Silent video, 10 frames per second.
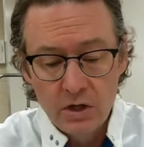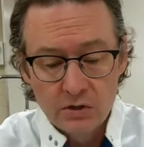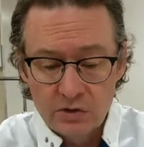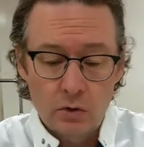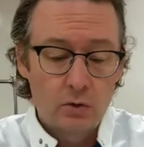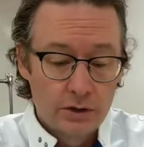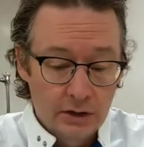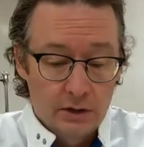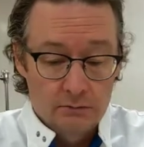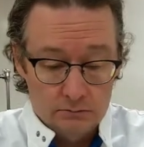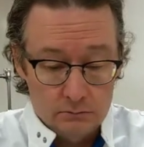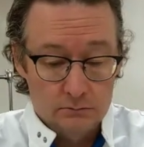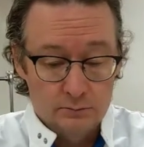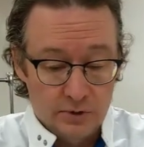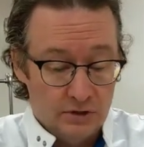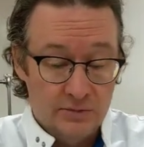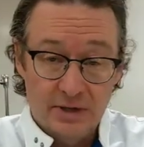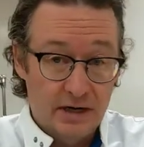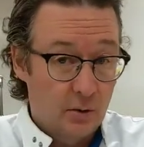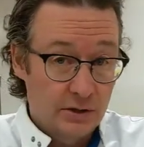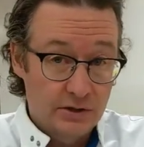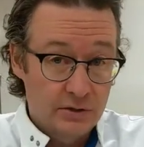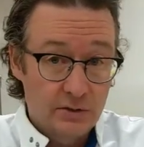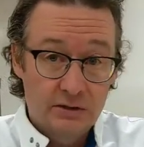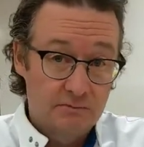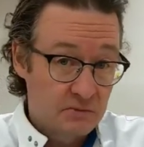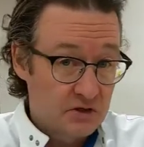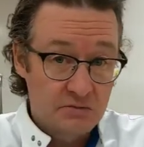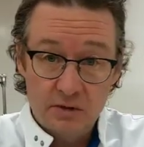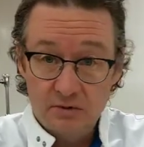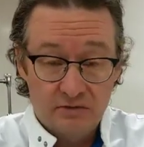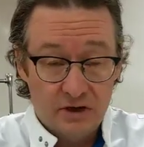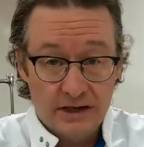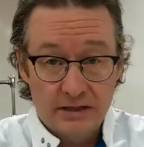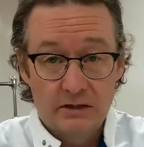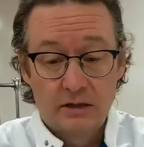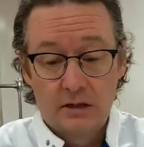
So, depending on what you're doing, this may be fine.